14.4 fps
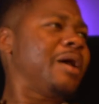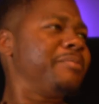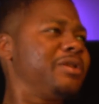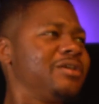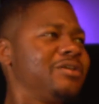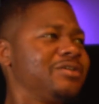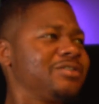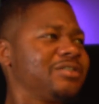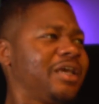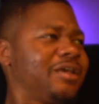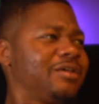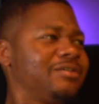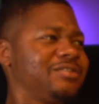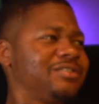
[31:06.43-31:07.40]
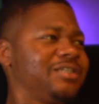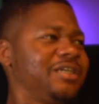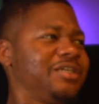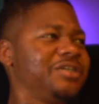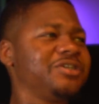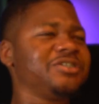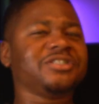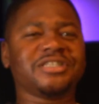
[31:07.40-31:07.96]
how many years? Ten years. Ten
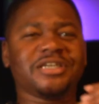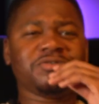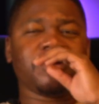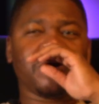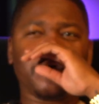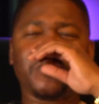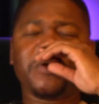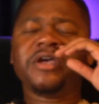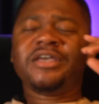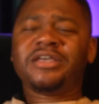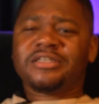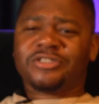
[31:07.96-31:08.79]
years. Then you old.